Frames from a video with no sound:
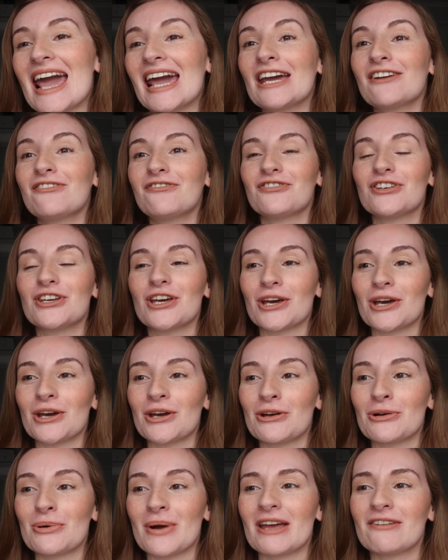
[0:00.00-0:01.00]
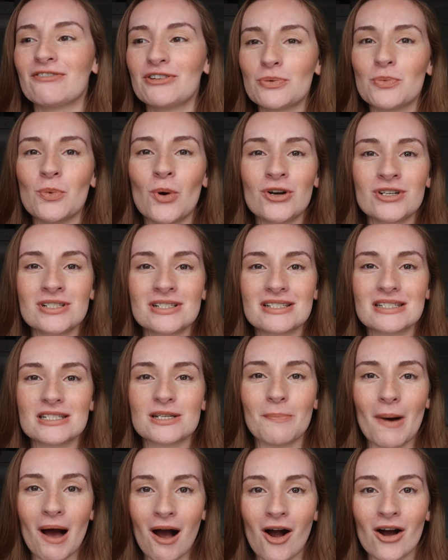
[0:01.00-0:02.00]
If you want
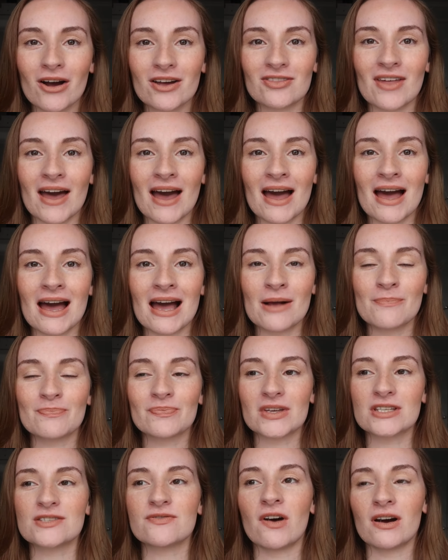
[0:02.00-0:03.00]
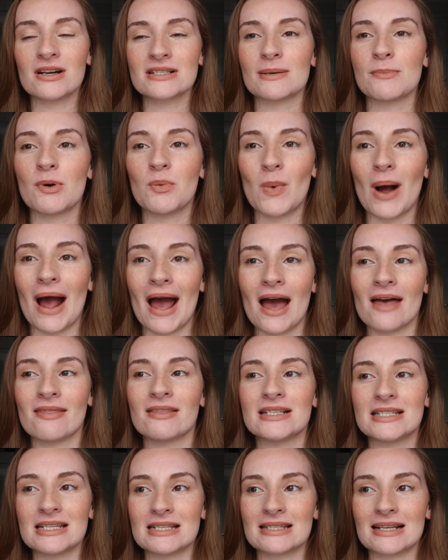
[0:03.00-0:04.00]
to park there, as far as I'm aware,
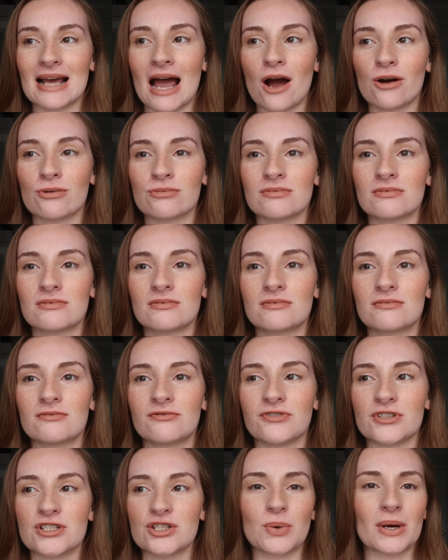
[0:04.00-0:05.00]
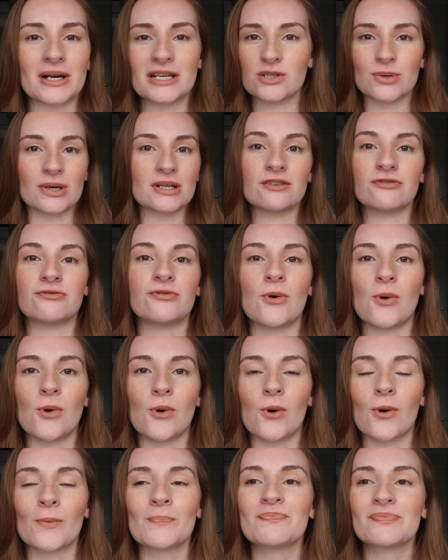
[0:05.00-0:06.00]
the discount for
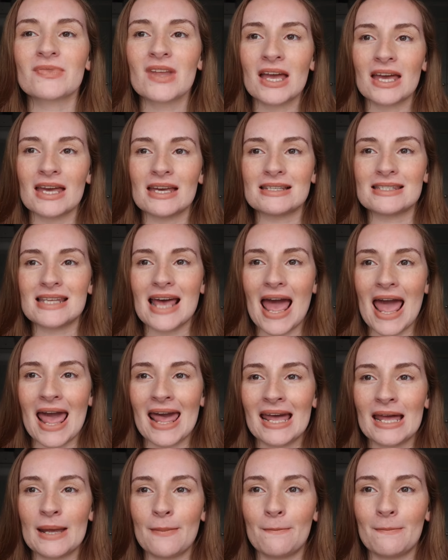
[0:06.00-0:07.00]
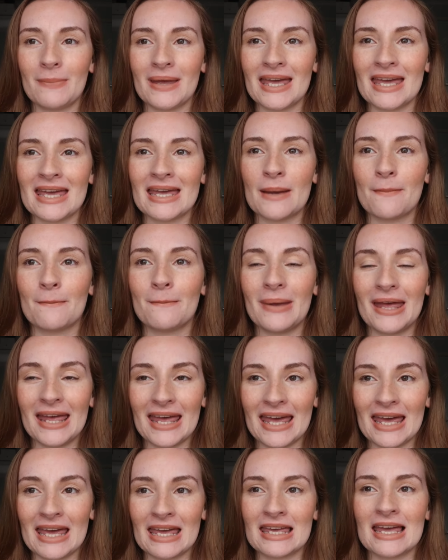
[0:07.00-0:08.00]
2024 is
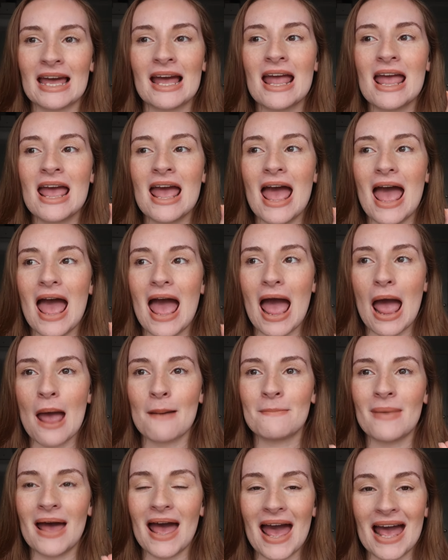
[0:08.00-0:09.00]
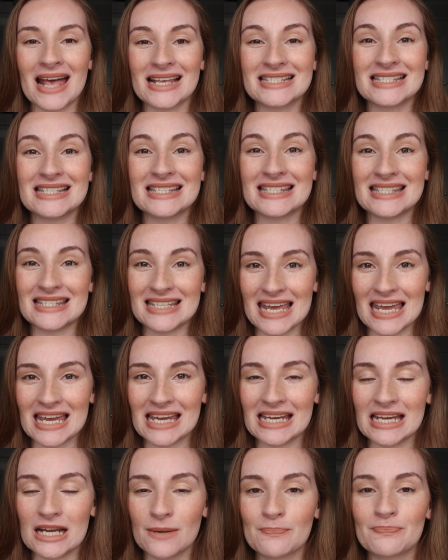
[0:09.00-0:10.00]
ABP
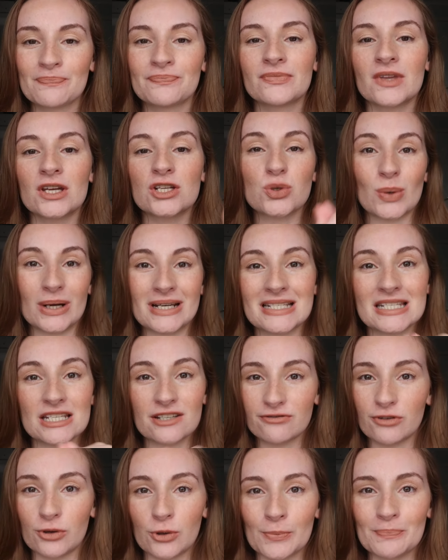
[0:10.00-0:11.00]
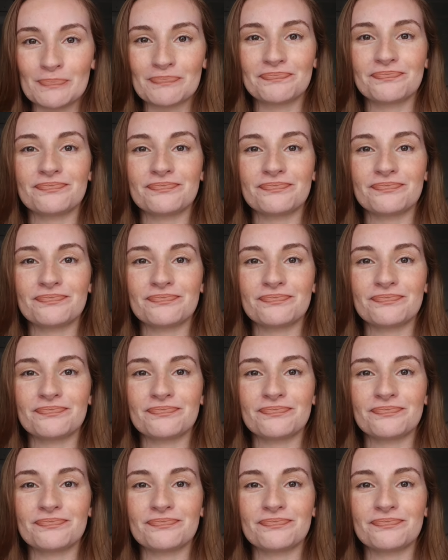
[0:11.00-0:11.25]
MSC 24.